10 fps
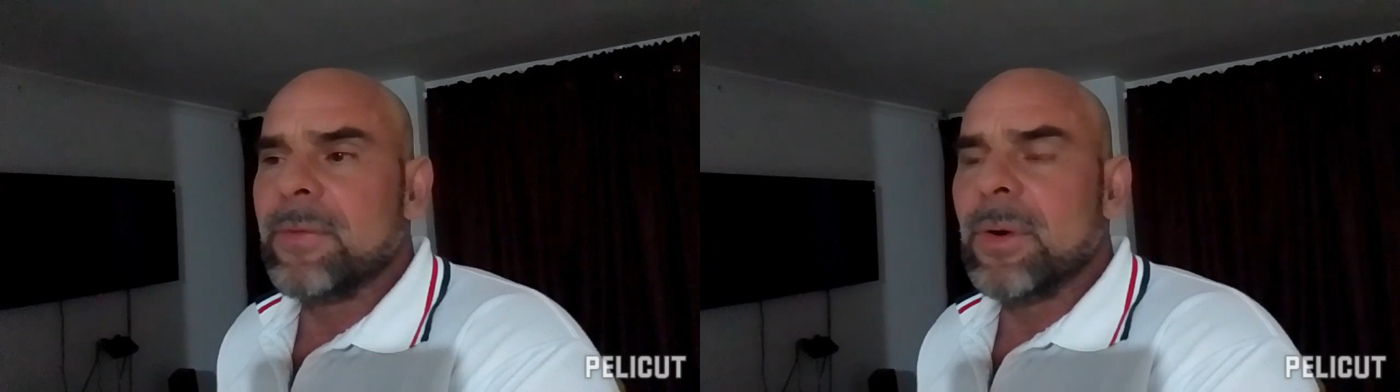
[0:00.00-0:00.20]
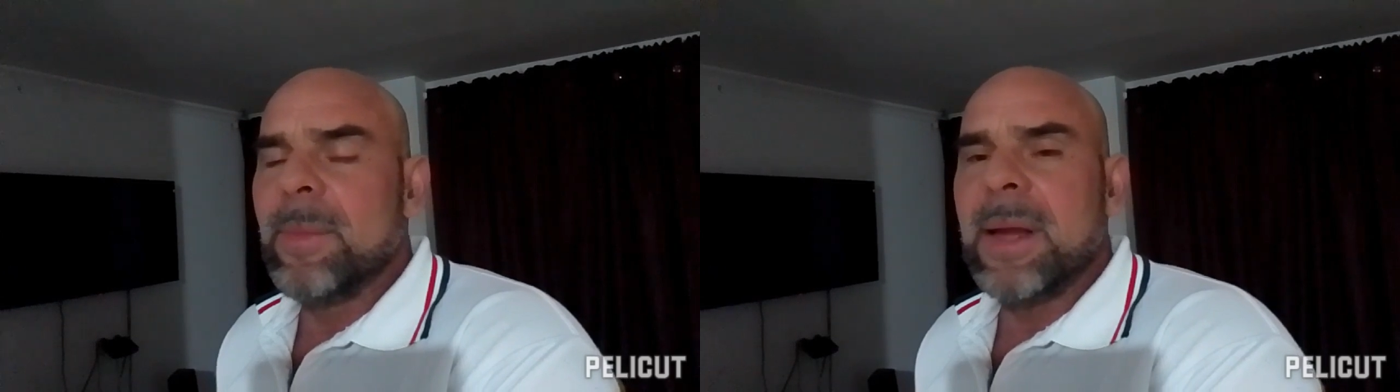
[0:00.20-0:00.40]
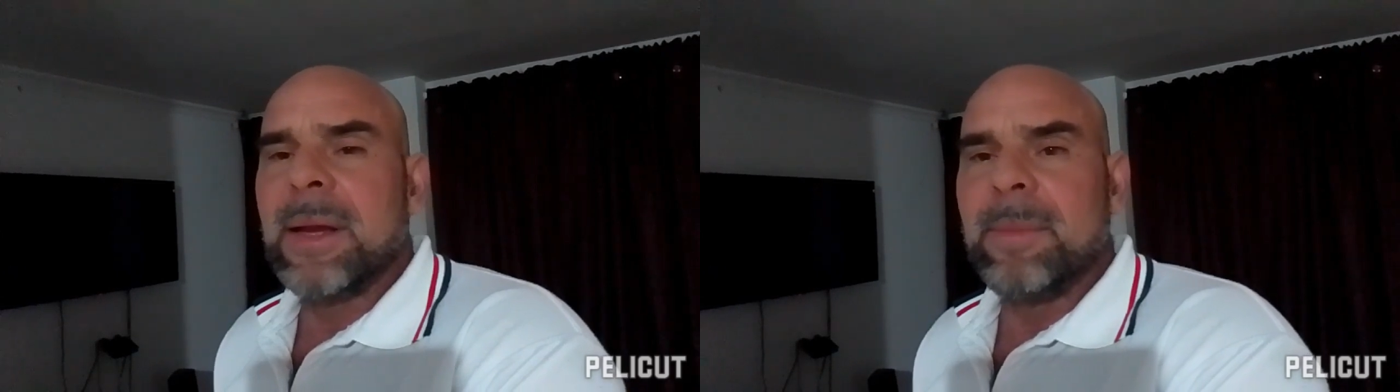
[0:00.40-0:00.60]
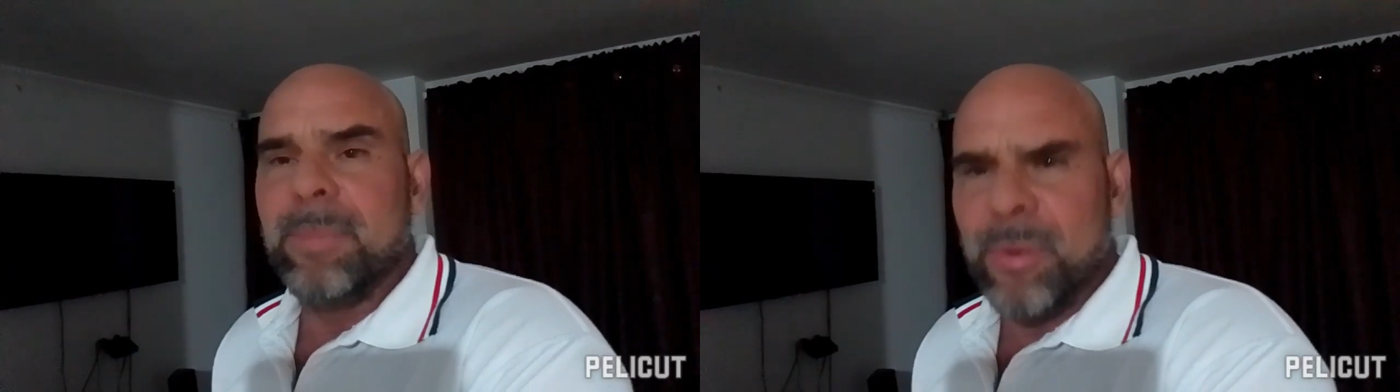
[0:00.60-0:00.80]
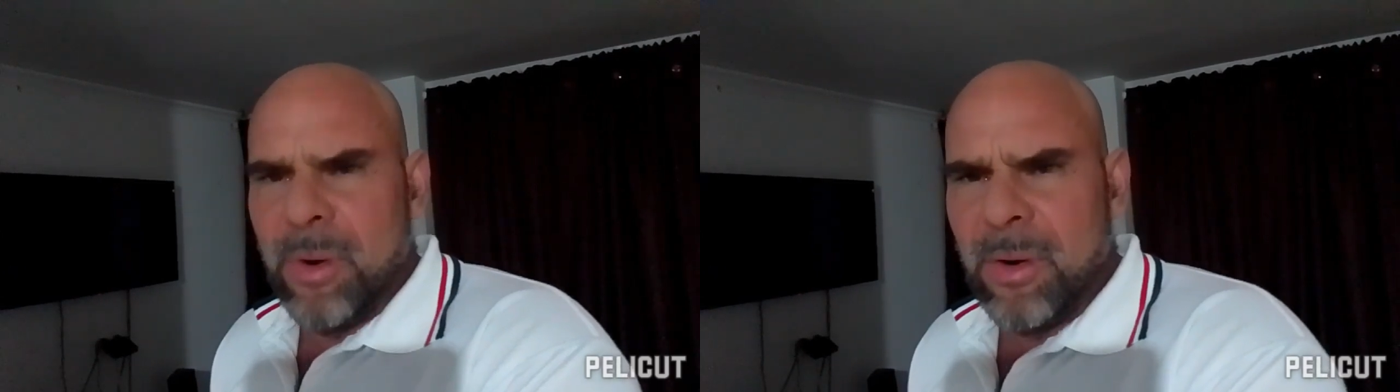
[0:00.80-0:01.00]
if you're making
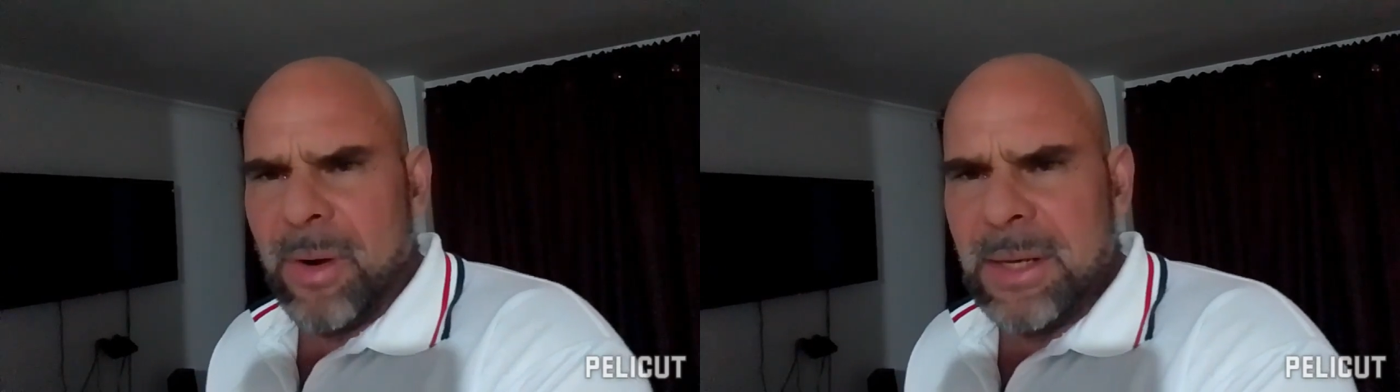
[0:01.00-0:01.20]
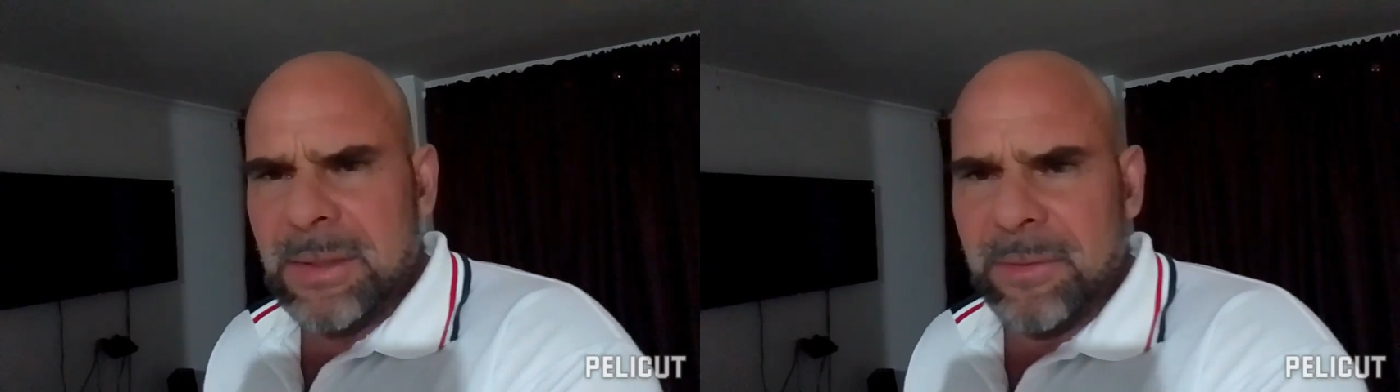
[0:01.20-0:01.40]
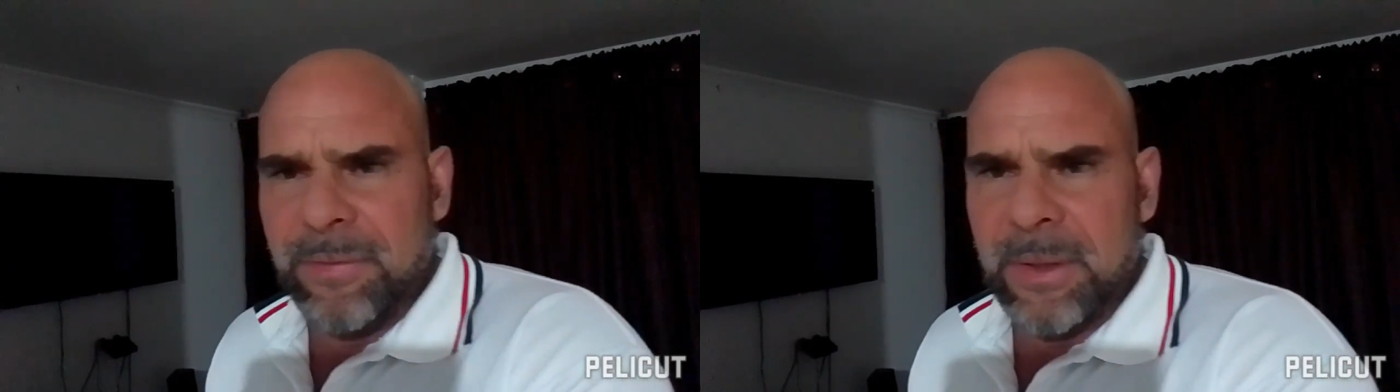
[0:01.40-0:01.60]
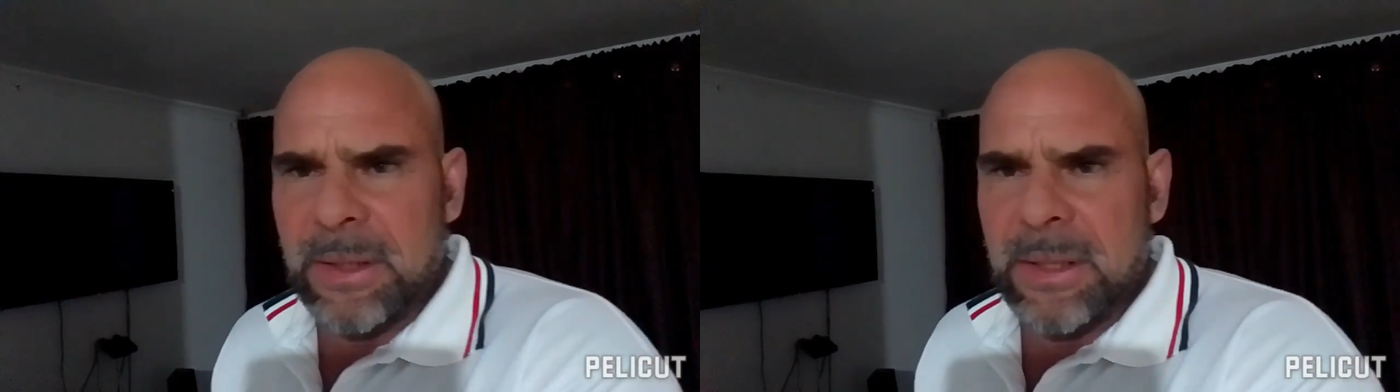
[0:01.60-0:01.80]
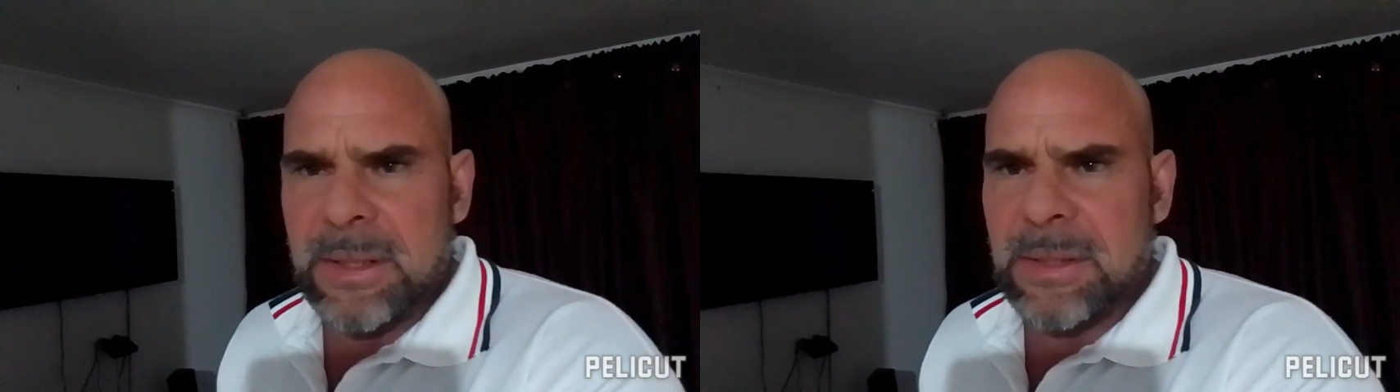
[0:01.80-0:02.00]
progress in
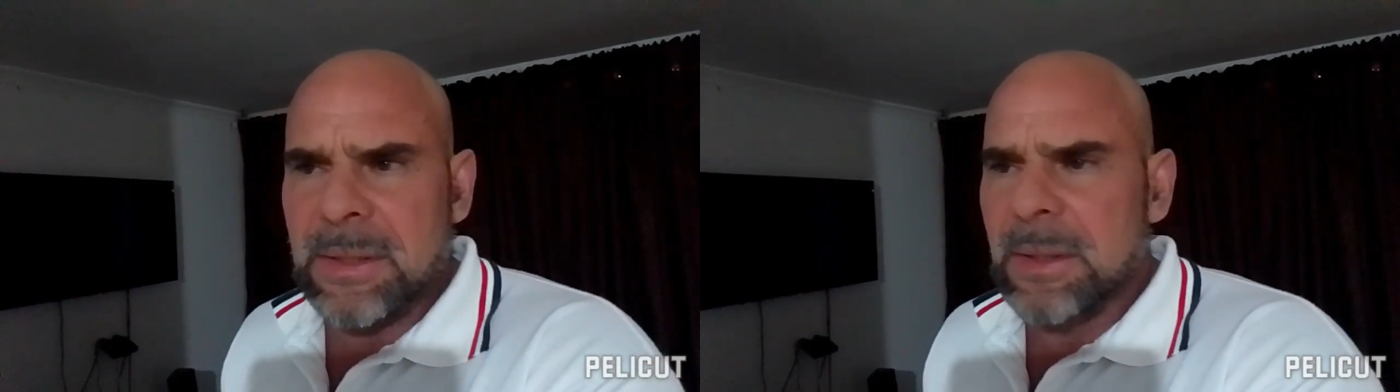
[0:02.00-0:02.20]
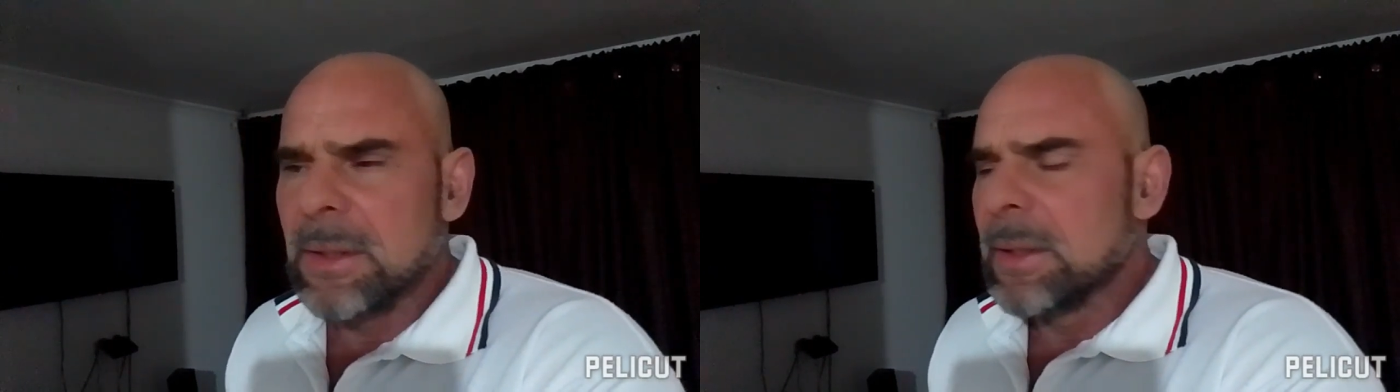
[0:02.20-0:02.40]
fitness,